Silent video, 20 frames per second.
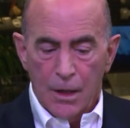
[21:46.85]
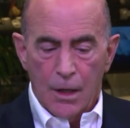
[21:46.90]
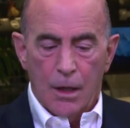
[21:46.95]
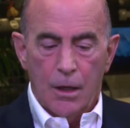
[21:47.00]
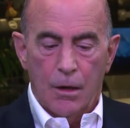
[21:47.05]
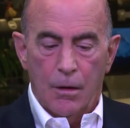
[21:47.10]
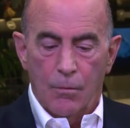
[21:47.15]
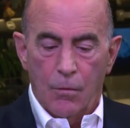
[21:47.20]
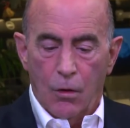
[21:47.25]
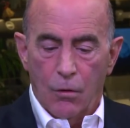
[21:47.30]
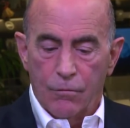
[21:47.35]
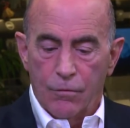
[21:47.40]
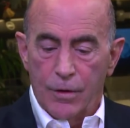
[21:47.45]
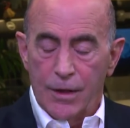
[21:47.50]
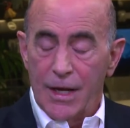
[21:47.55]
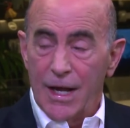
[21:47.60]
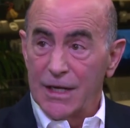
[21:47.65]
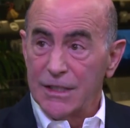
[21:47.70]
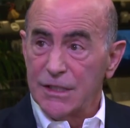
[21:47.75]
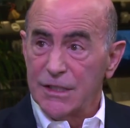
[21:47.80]
um, over the
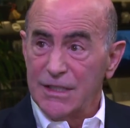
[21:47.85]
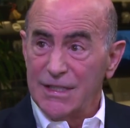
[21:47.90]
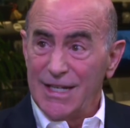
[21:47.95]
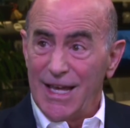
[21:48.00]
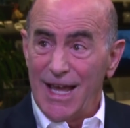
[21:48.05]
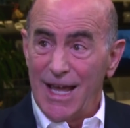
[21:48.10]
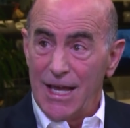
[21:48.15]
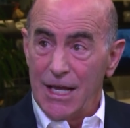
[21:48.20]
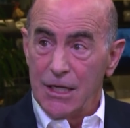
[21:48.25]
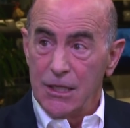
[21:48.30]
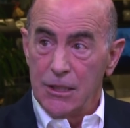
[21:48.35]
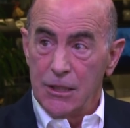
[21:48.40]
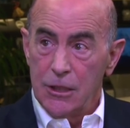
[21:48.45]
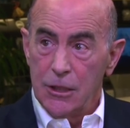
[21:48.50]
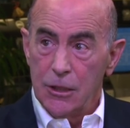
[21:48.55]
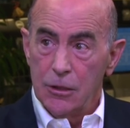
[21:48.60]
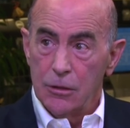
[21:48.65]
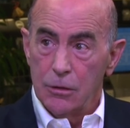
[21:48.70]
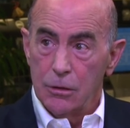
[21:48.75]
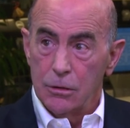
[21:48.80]
next 10
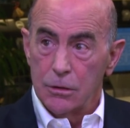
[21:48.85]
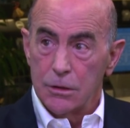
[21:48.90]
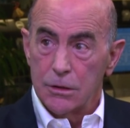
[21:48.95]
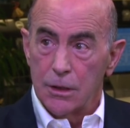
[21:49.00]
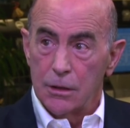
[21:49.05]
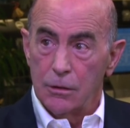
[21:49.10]
years.